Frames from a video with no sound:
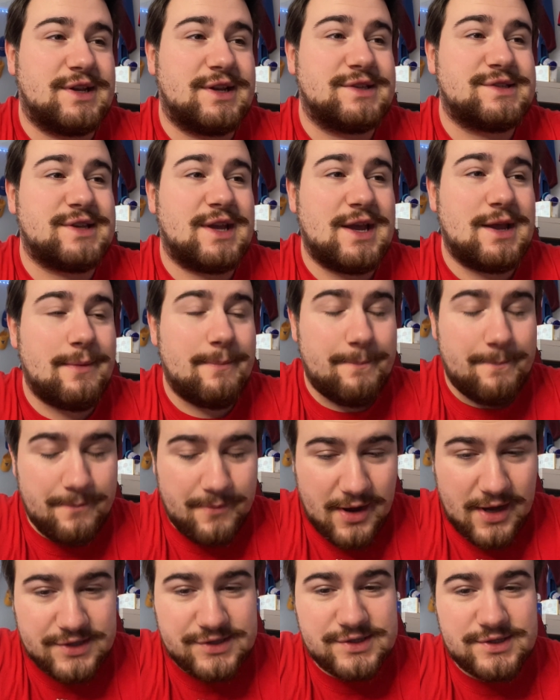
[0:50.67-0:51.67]
and it's a
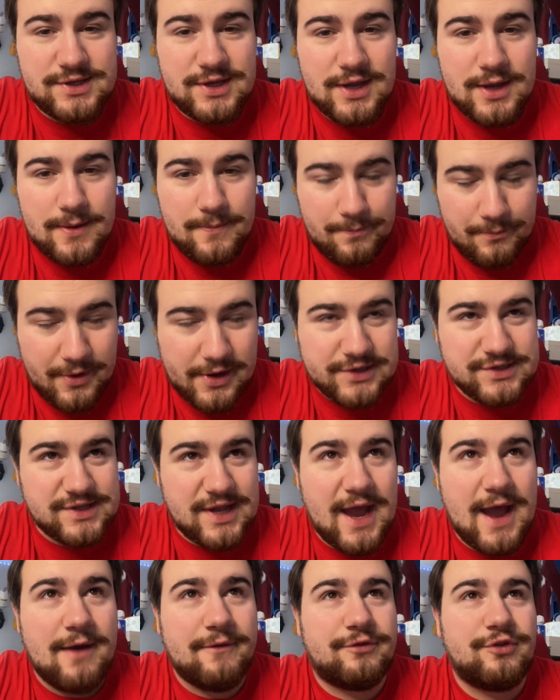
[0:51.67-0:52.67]

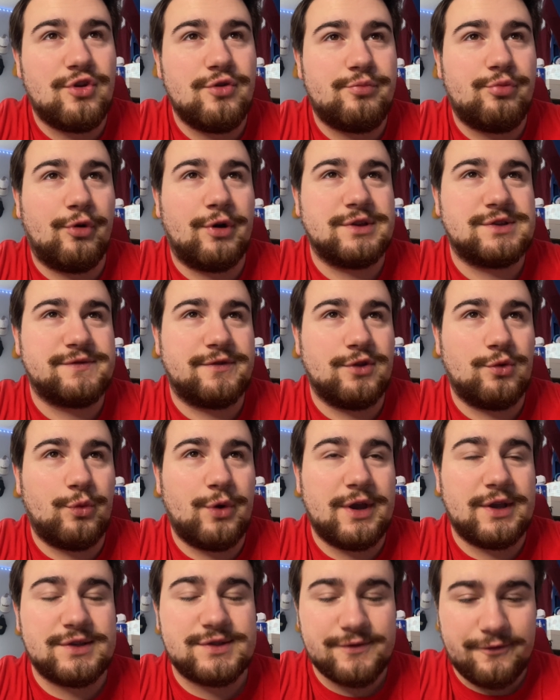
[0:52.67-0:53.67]
must-have 2 points for the
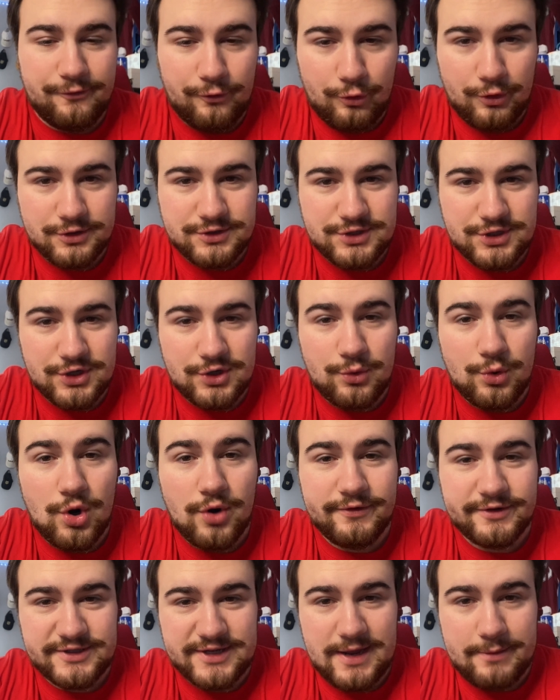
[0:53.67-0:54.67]
Wings, 4-2
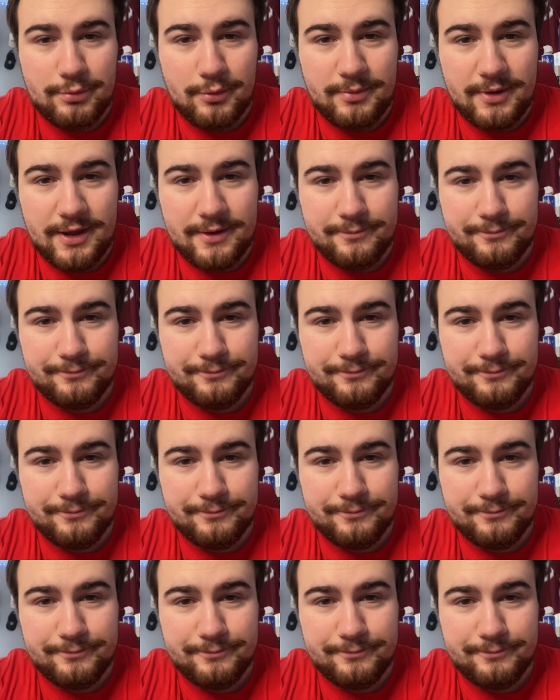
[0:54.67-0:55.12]
over Tampa Bay.